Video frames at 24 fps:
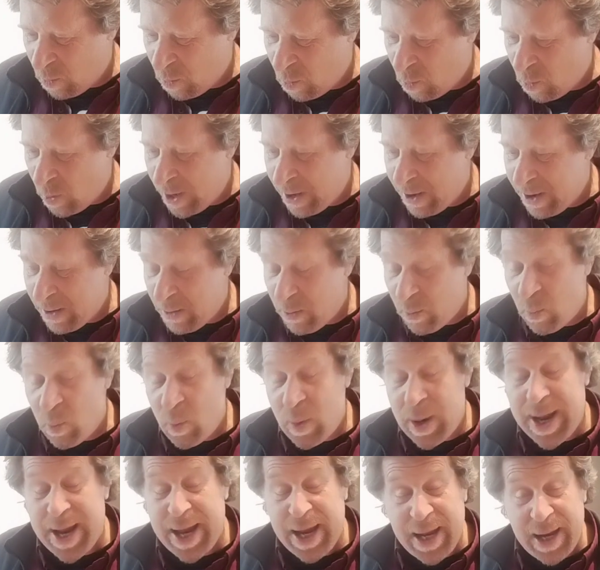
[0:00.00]
we,
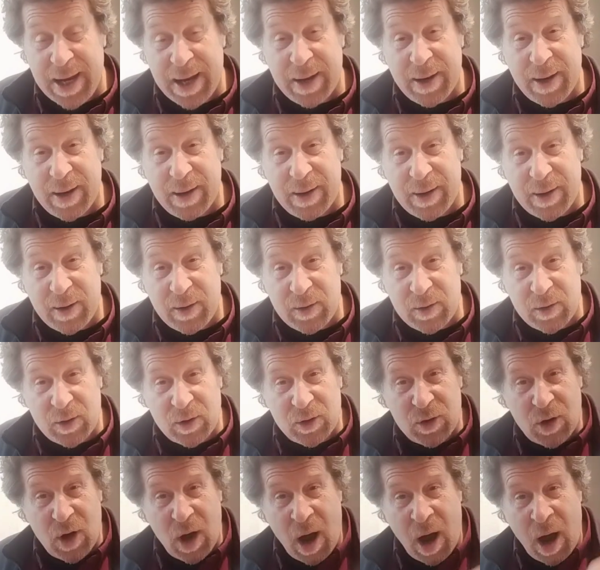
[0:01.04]
we
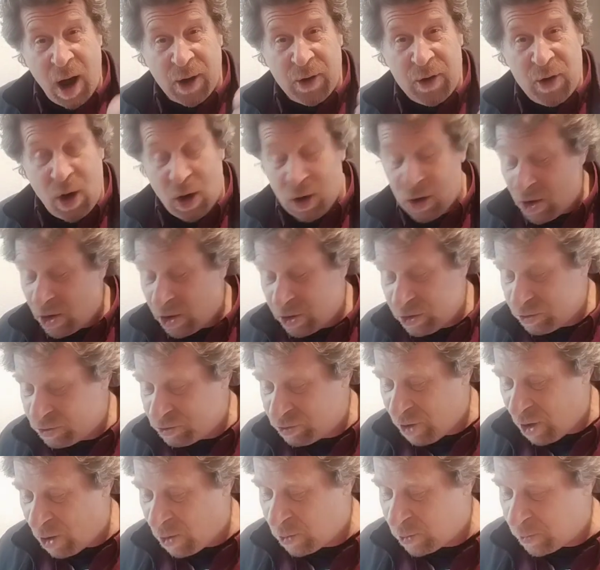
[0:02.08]
are not
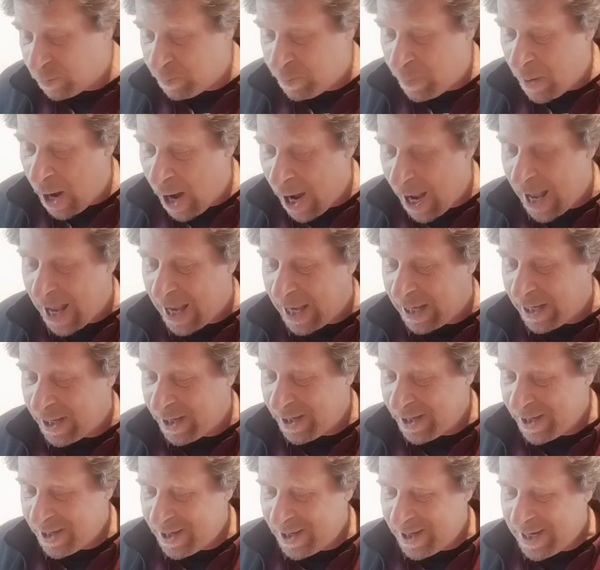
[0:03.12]
controlled by
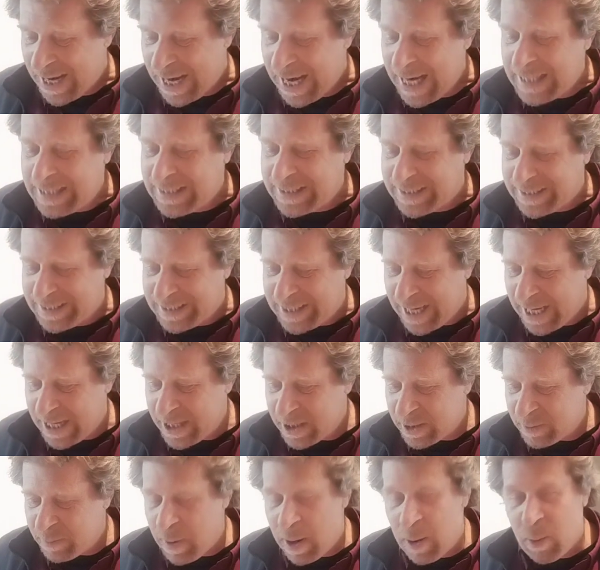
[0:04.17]

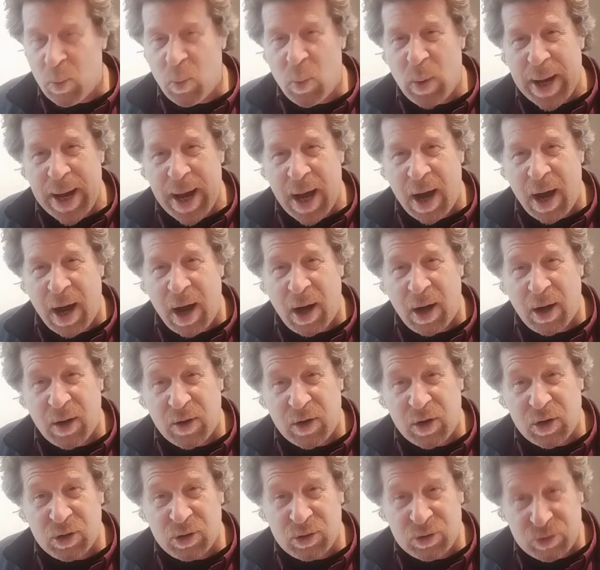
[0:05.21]
instinct, but we are
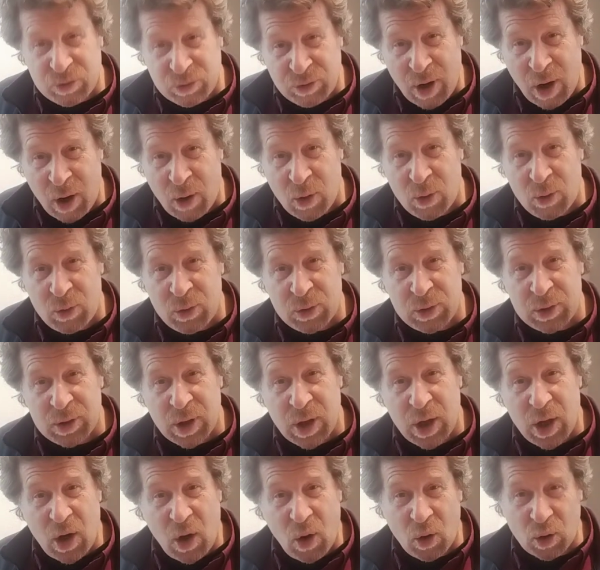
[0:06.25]
controlled,
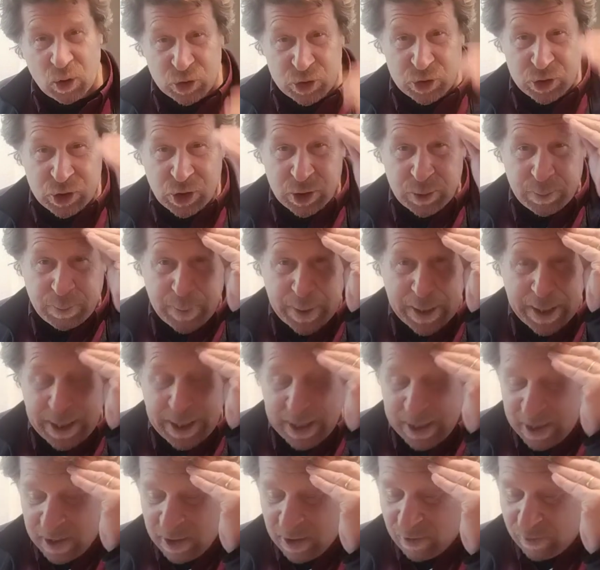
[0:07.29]
or should
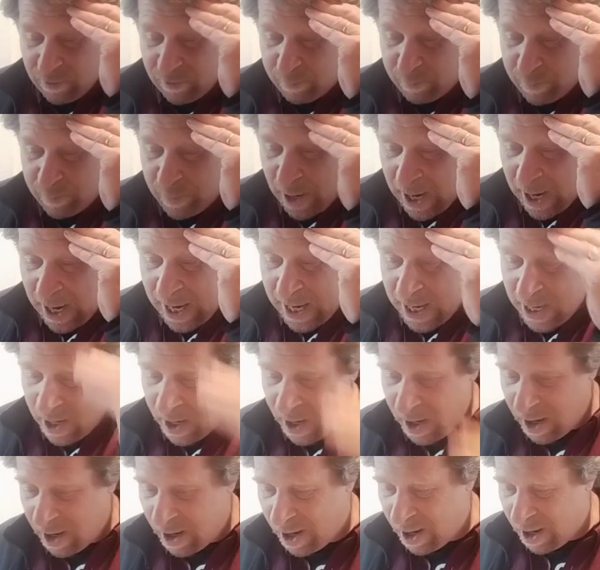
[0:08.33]
be, by
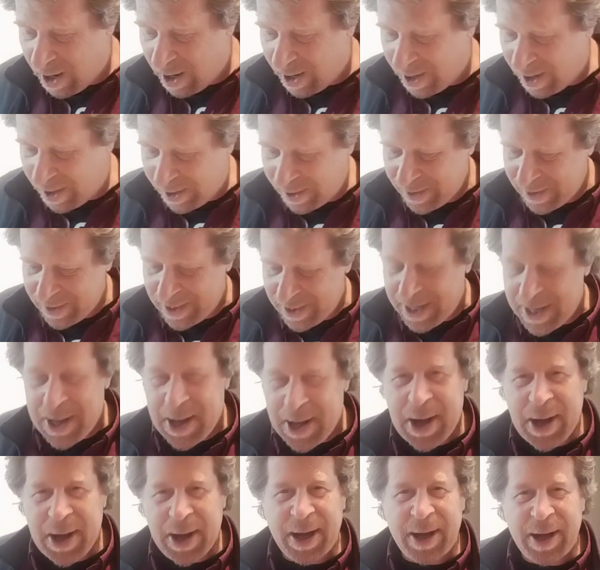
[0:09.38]
our
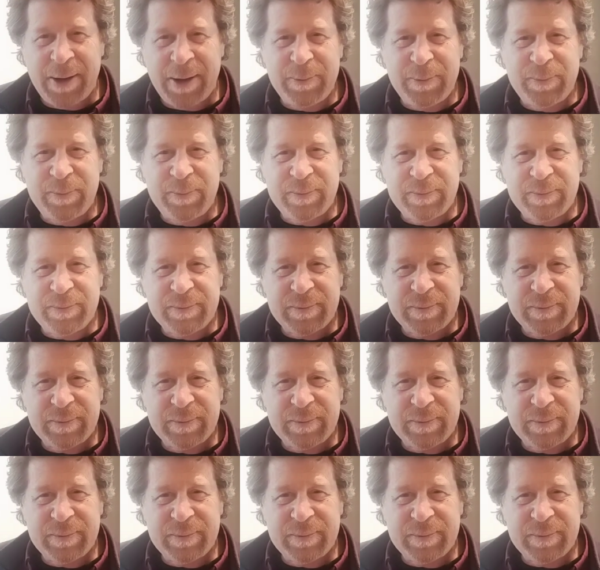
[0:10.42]
um,